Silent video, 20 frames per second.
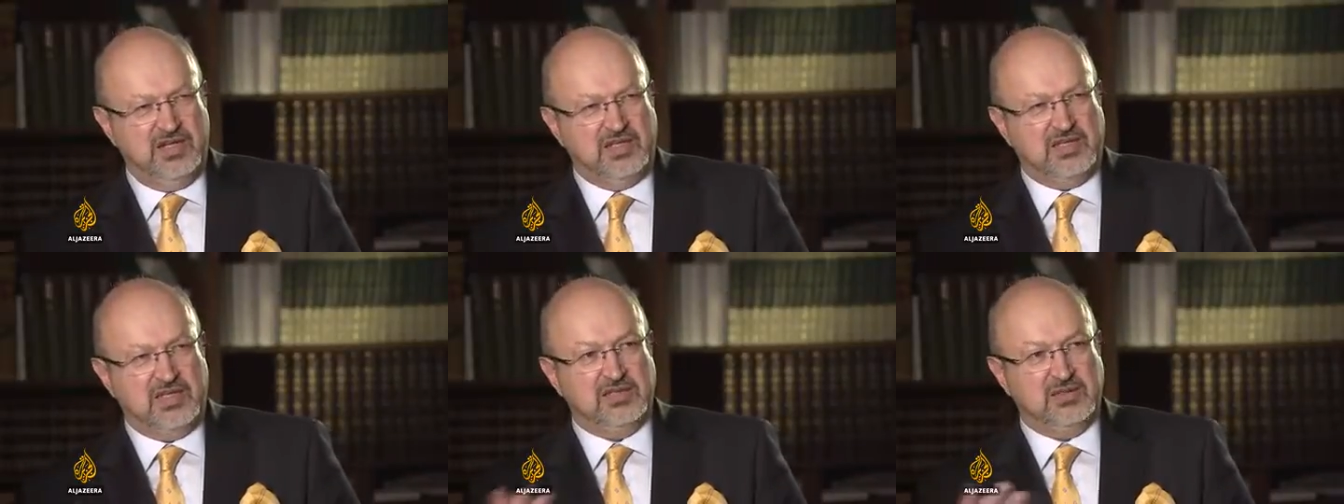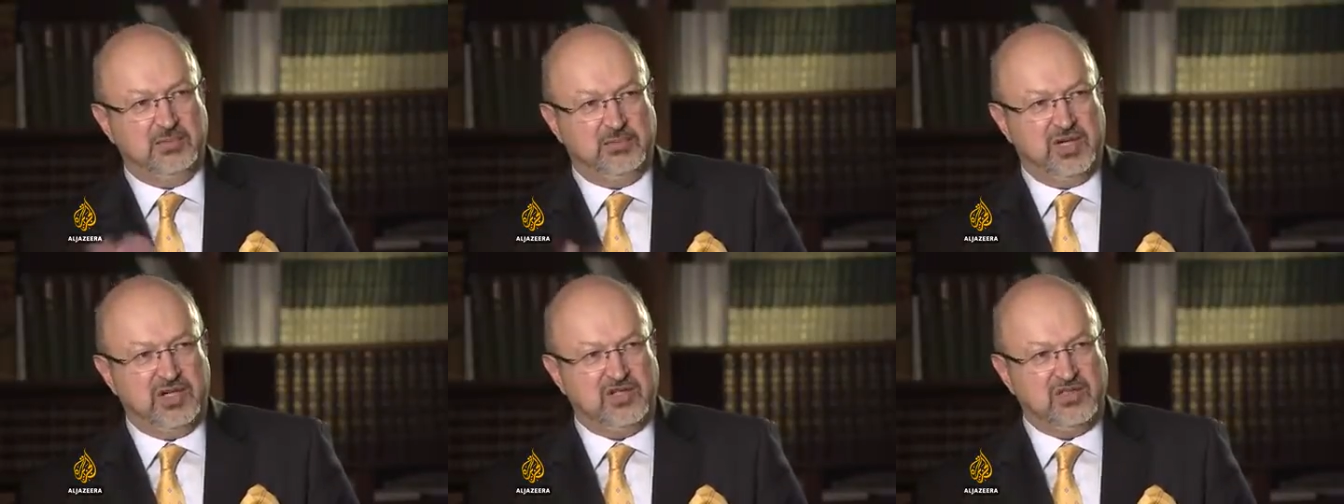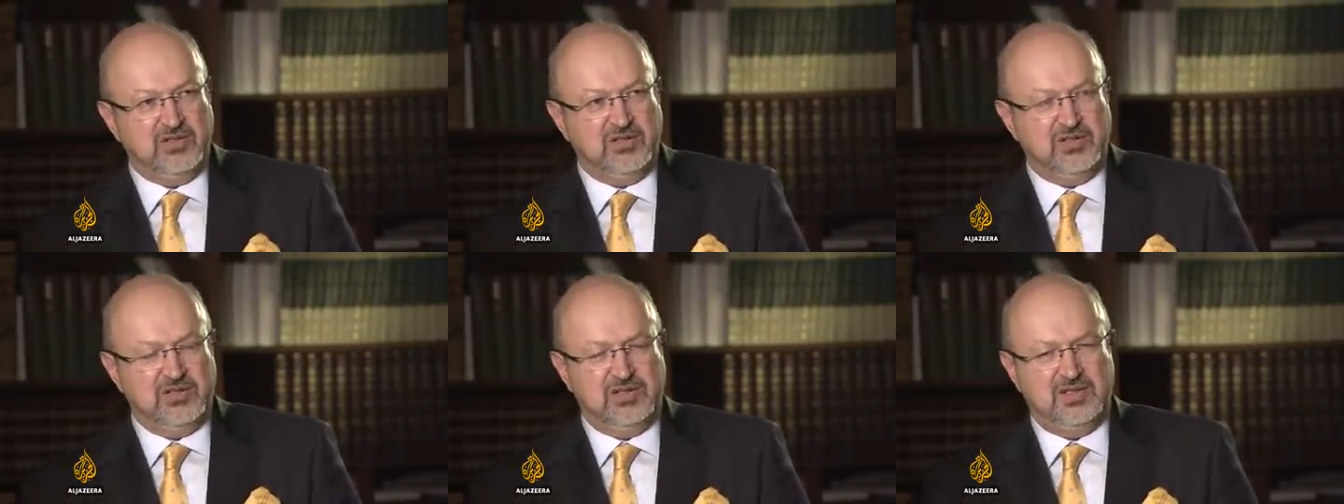under
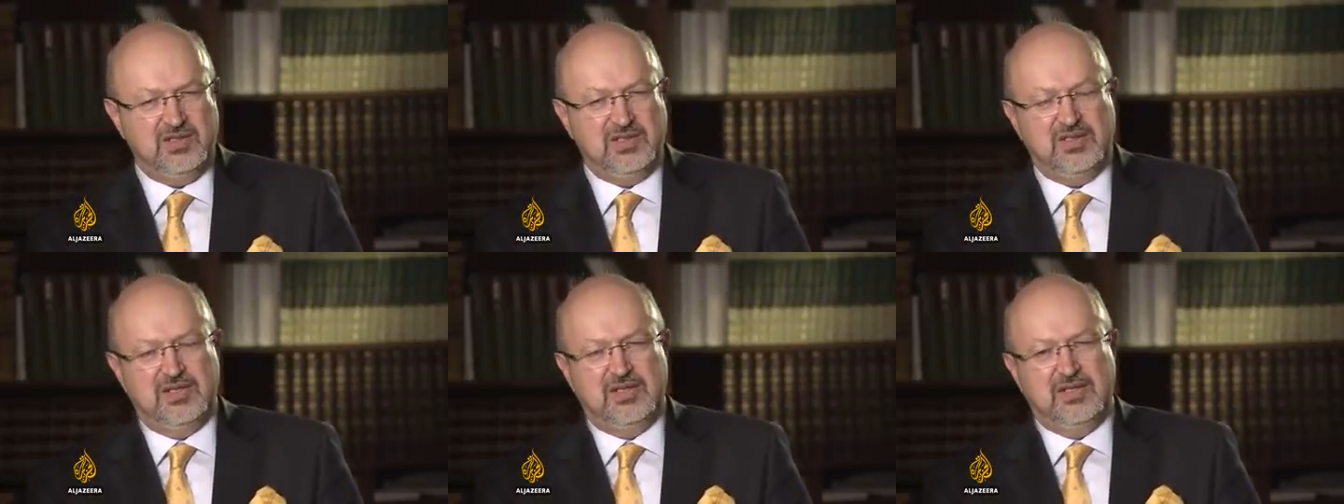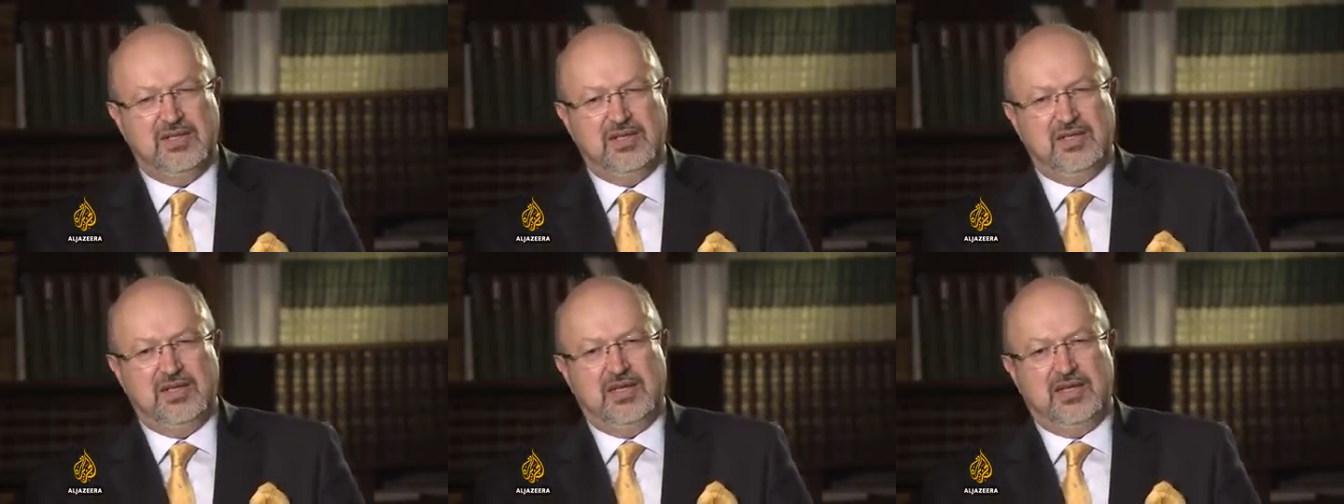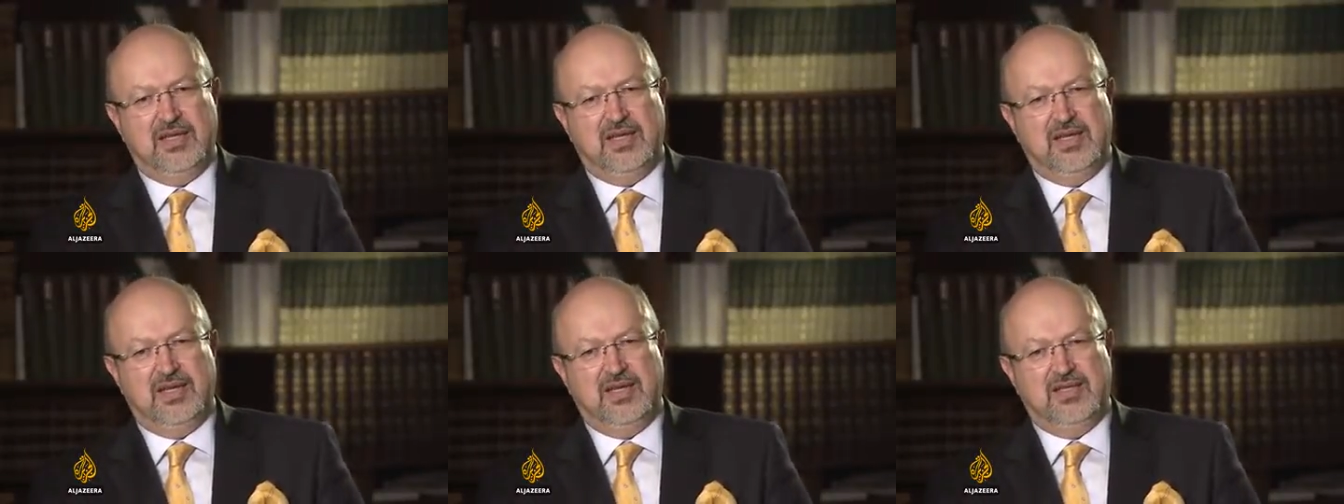pressure
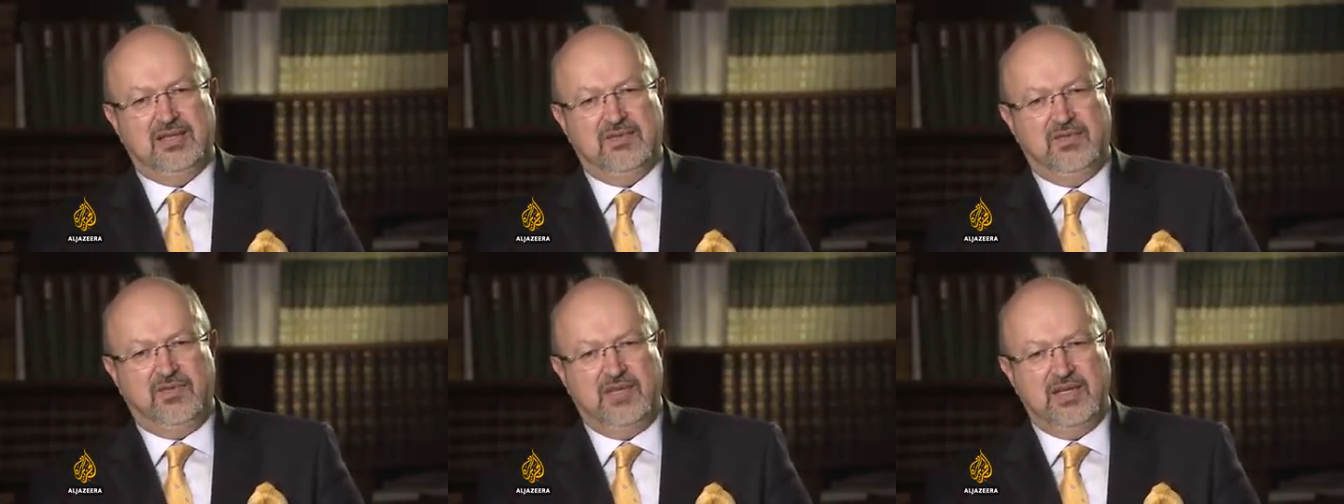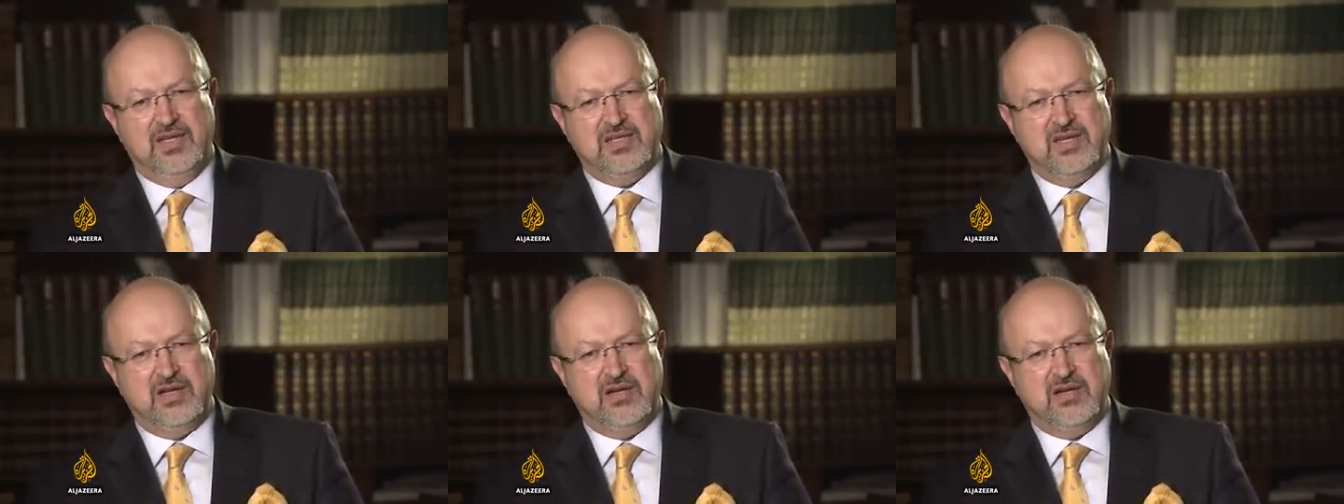and feels